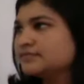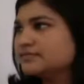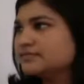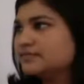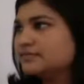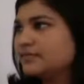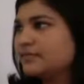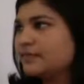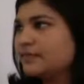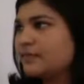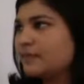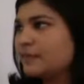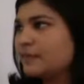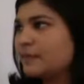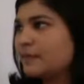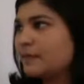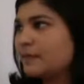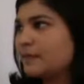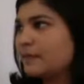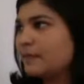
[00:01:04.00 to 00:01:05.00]

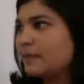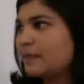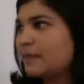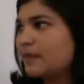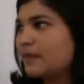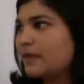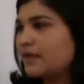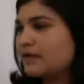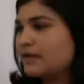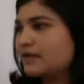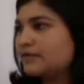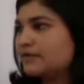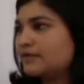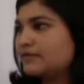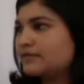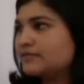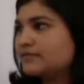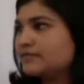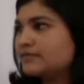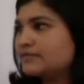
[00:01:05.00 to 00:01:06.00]

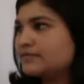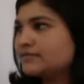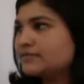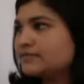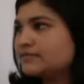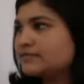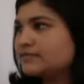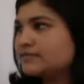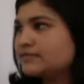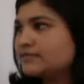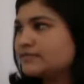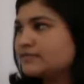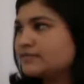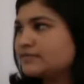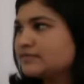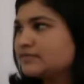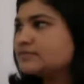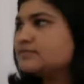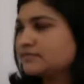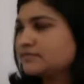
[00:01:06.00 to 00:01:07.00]

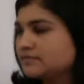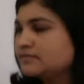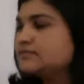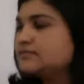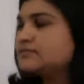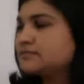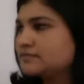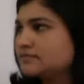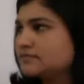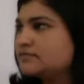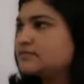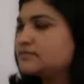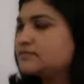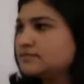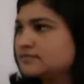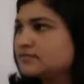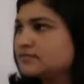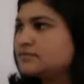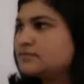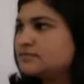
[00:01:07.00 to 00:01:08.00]

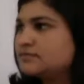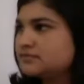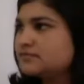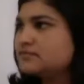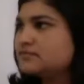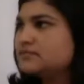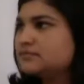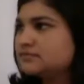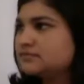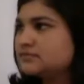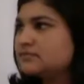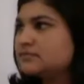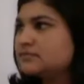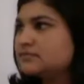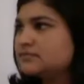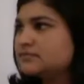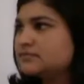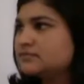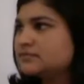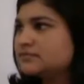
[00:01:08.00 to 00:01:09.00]

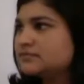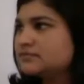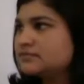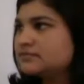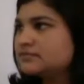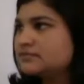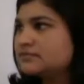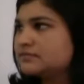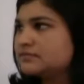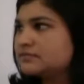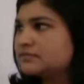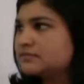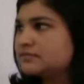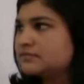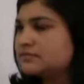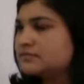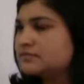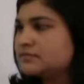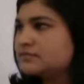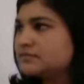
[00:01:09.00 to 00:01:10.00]

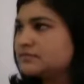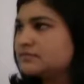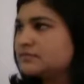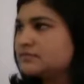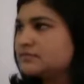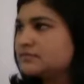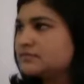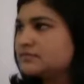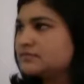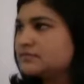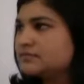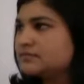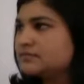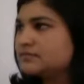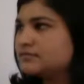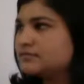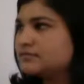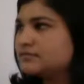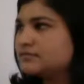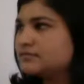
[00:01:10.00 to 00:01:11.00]

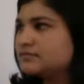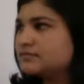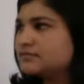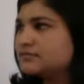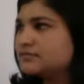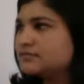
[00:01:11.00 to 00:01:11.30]
(not speaking)